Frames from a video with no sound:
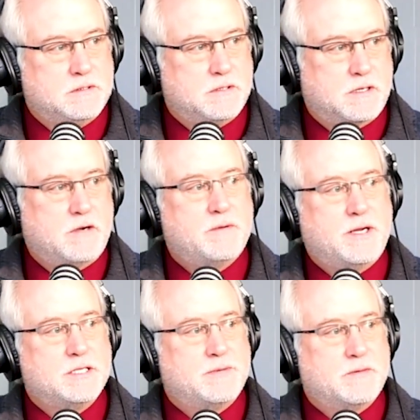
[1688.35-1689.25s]
So government
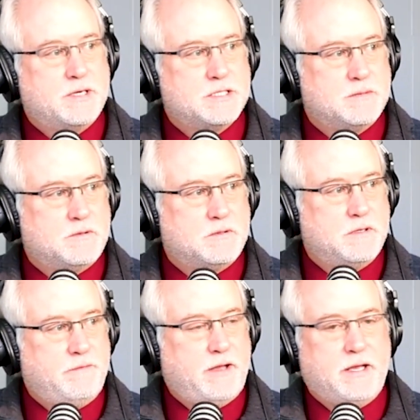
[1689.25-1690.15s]
needs to be reasonable.
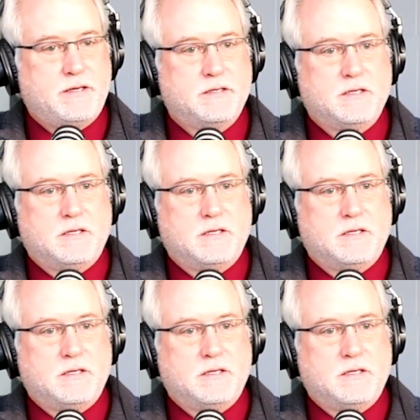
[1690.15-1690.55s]
If